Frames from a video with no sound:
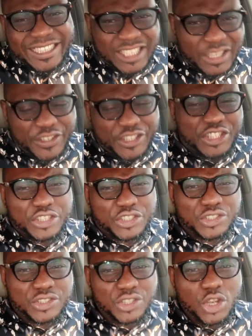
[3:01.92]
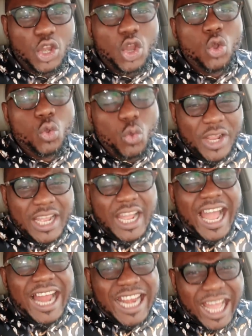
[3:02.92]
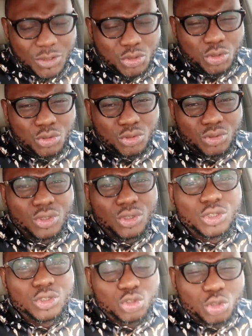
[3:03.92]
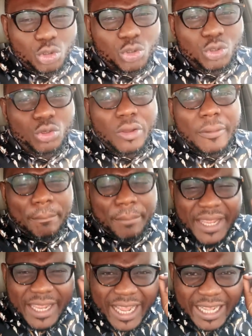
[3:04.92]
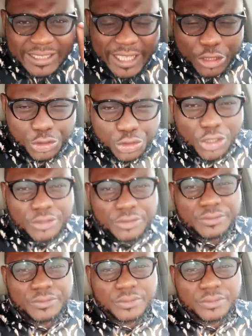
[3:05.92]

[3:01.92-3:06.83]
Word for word: activities will allow you to pay attention